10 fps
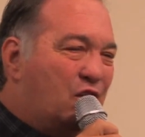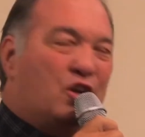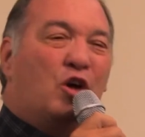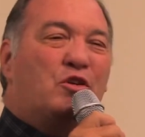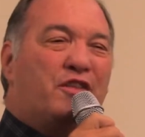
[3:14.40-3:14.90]

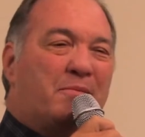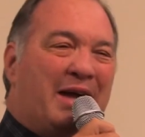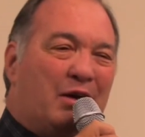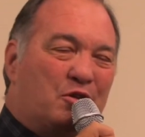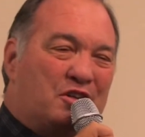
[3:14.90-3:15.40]
Go to the
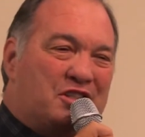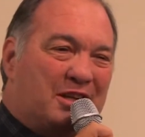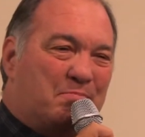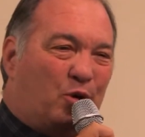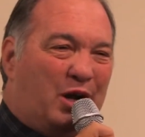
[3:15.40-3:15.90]
mountains
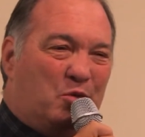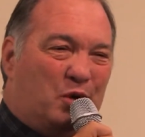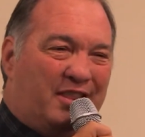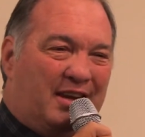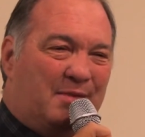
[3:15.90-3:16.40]
and pray
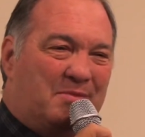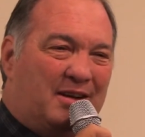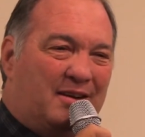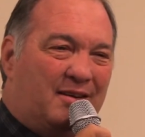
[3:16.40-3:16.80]
with him.